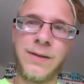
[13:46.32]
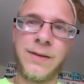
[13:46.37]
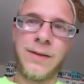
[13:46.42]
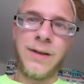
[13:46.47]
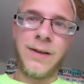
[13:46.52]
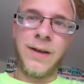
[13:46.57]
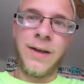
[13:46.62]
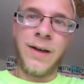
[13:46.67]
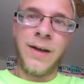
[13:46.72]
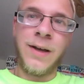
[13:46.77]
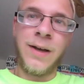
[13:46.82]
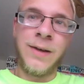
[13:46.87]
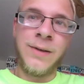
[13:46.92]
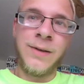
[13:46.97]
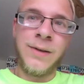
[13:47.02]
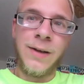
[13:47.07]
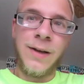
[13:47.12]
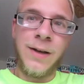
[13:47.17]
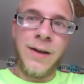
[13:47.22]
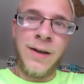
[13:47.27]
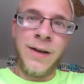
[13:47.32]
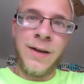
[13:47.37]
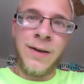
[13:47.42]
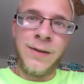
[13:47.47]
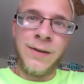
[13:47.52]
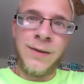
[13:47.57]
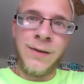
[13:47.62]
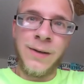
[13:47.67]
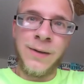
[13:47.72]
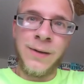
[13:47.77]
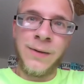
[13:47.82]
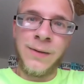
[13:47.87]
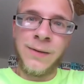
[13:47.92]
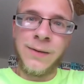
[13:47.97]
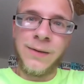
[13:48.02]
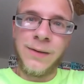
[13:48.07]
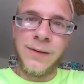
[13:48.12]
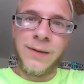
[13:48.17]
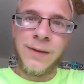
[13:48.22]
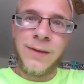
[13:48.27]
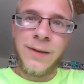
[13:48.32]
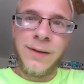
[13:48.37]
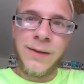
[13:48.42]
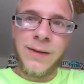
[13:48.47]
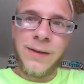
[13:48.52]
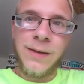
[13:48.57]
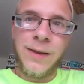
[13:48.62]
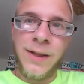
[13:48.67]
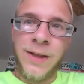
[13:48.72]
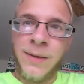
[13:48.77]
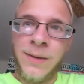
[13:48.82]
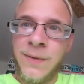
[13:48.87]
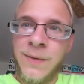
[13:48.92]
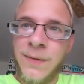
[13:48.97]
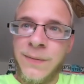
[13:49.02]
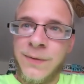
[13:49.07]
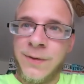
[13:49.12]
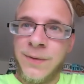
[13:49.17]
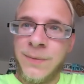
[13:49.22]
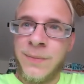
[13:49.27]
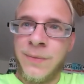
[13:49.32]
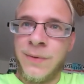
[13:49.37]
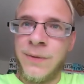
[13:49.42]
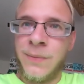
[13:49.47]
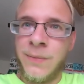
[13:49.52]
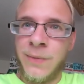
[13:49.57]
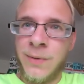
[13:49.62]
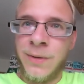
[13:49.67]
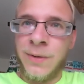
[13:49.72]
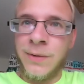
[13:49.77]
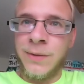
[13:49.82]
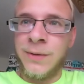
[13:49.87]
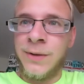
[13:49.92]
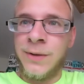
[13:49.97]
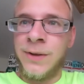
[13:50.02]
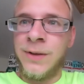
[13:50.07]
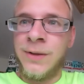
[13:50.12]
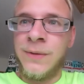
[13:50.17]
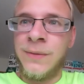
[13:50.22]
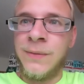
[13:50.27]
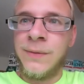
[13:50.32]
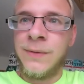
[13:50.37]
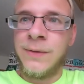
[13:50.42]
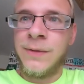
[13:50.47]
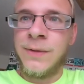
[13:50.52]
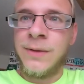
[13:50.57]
And you know, even if someone were to leave,